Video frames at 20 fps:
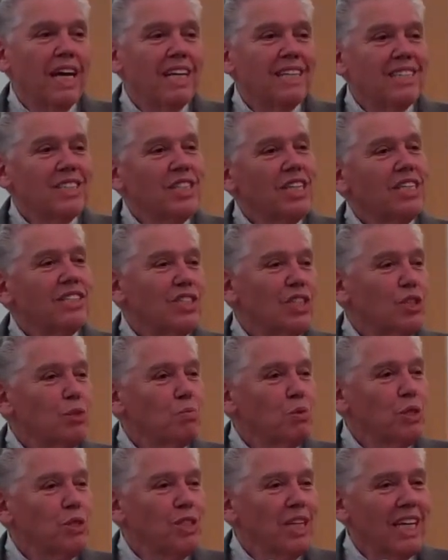and she had just
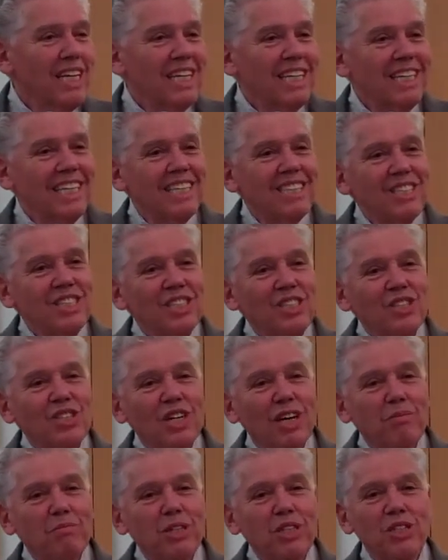presented, and she saw me,